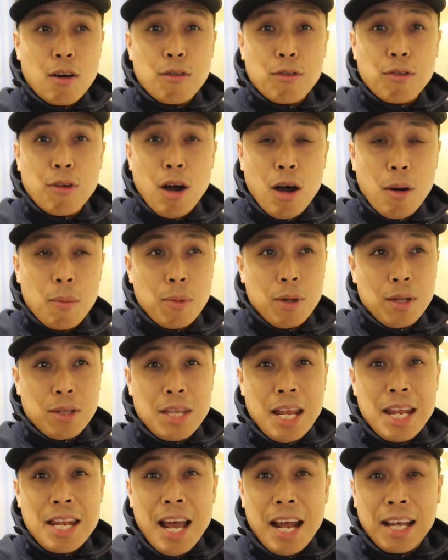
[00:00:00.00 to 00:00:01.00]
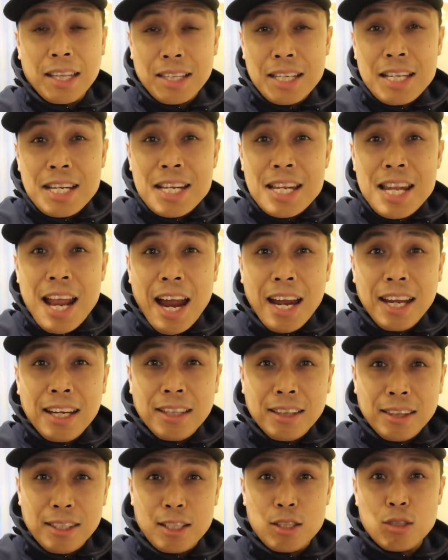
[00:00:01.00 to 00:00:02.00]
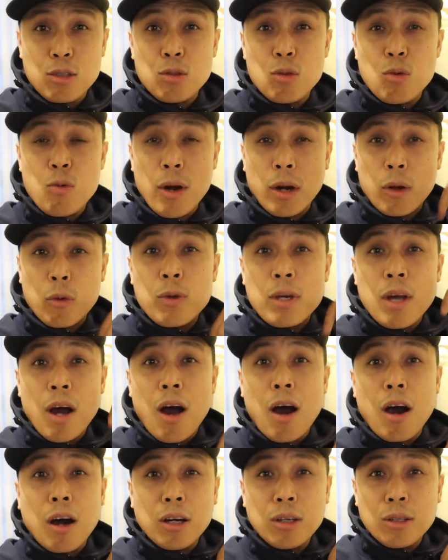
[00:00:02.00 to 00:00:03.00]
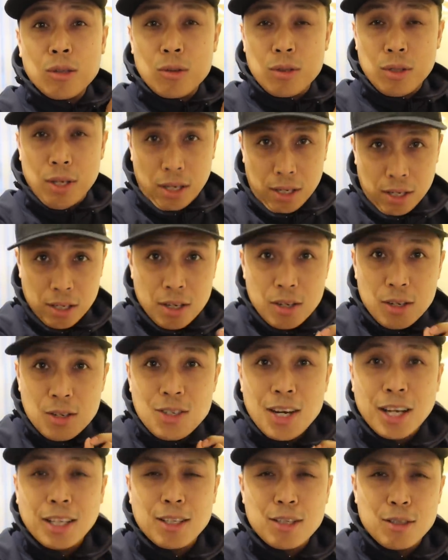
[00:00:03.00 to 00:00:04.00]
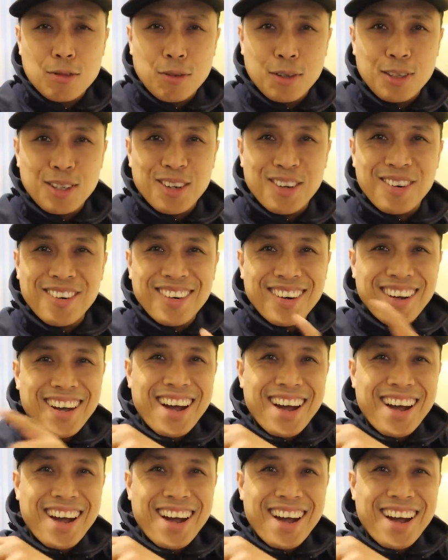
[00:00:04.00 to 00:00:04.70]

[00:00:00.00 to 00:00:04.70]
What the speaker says: from the 1990s to where we are today, check this video